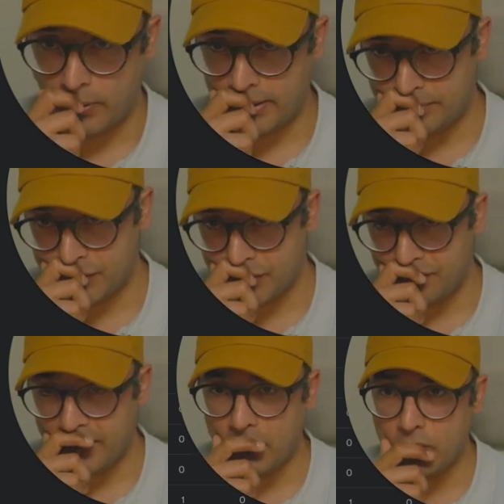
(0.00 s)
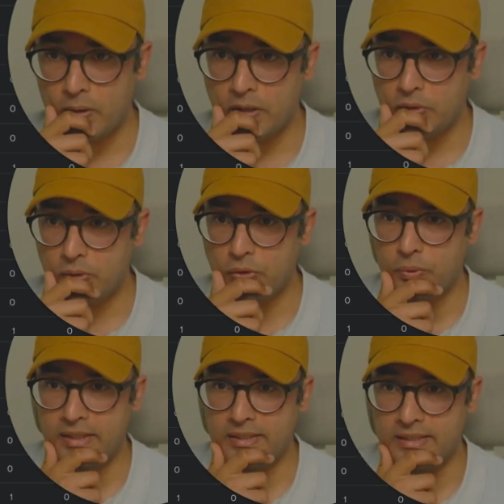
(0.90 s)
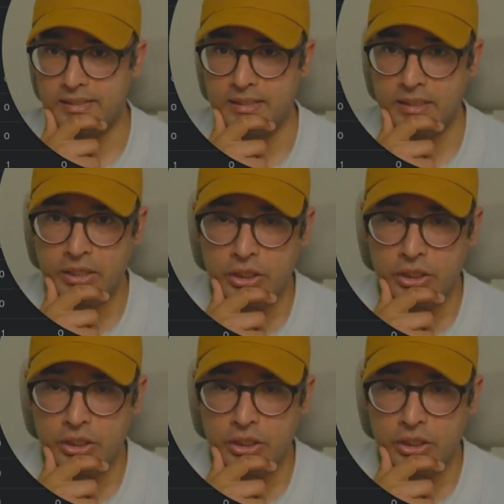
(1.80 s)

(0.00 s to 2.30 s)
So if I go into traces, you